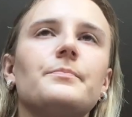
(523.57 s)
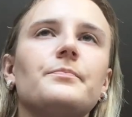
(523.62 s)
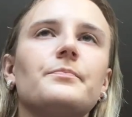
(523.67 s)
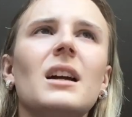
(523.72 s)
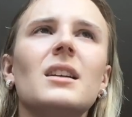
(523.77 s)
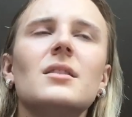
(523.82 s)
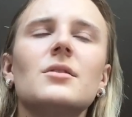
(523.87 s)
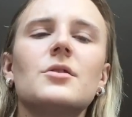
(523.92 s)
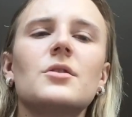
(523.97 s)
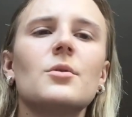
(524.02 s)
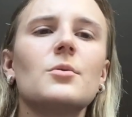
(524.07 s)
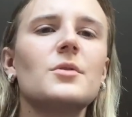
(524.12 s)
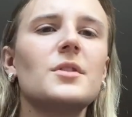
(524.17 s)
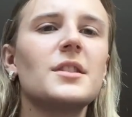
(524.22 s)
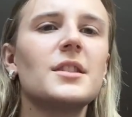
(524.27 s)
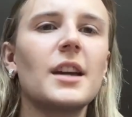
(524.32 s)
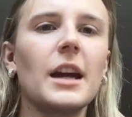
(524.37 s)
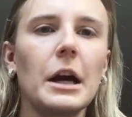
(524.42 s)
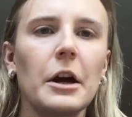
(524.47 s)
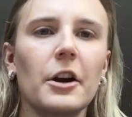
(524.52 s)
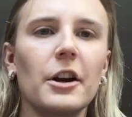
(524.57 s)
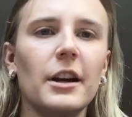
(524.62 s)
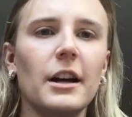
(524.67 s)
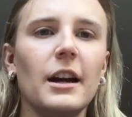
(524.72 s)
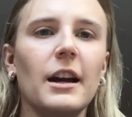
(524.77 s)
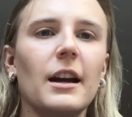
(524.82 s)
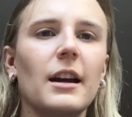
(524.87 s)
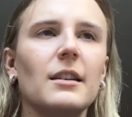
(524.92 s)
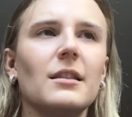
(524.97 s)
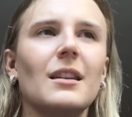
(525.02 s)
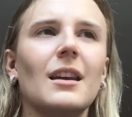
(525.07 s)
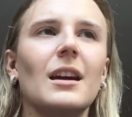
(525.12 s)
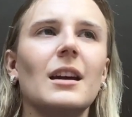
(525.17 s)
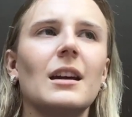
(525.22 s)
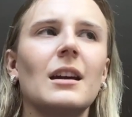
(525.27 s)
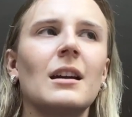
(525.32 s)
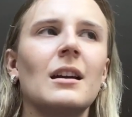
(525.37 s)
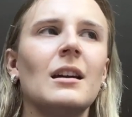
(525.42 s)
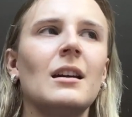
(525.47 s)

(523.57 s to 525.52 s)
And it's so scary, and like